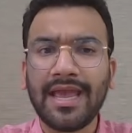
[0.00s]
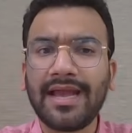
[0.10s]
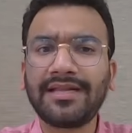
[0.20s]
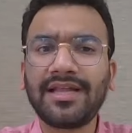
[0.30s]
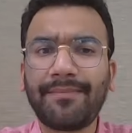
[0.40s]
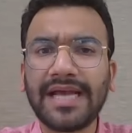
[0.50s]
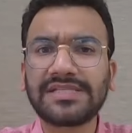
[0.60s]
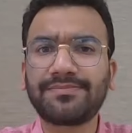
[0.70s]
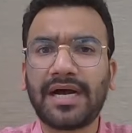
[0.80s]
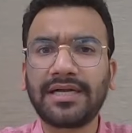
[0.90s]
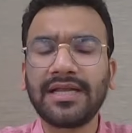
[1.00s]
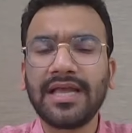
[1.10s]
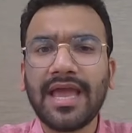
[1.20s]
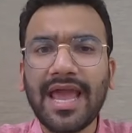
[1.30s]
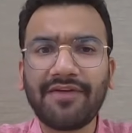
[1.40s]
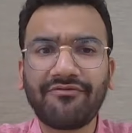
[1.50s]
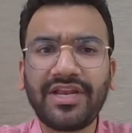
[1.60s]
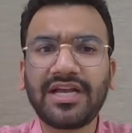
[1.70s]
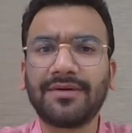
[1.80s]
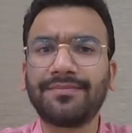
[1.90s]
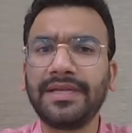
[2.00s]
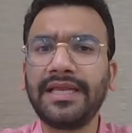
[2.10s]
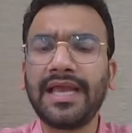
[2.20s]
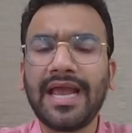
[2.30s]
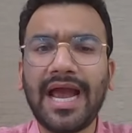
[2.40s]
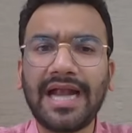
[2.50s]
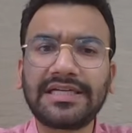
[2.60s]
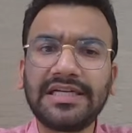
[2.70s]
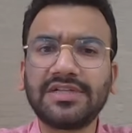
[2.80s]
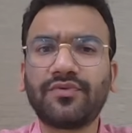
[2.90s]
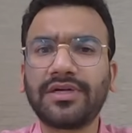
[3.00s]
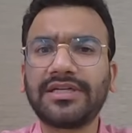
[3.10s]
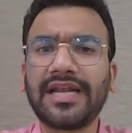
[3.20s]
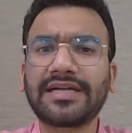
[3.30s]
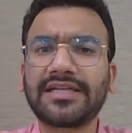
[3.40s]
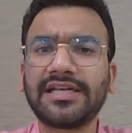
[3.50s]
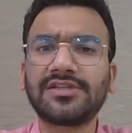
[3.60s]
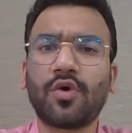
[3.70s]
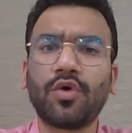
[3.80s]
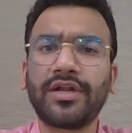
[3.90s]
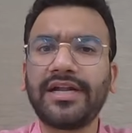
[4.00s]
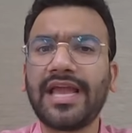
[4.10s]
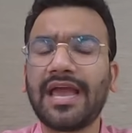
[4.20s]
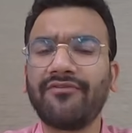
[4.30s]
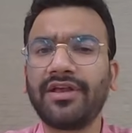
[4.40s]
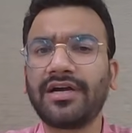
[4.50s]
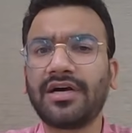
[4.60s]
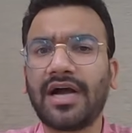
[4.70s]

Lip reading: And the best part, every company, at least one director is already having a